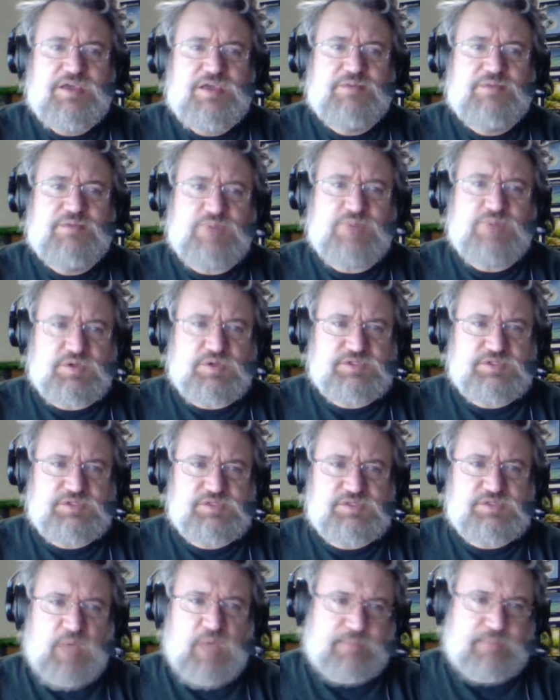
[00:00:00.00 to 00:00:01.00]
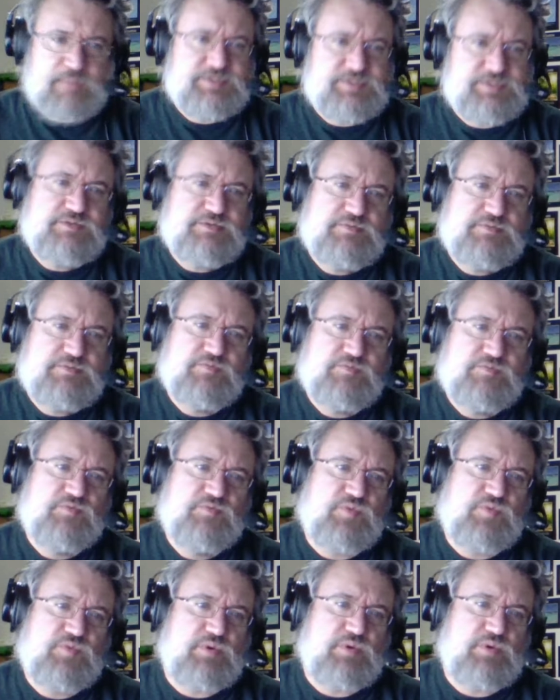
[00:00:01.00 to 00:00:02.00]
mostly swaps
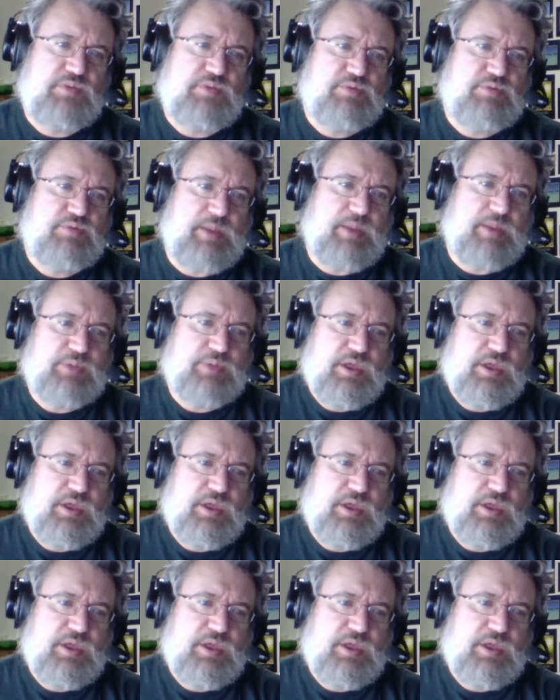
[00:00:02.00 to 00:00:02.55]
for the prep.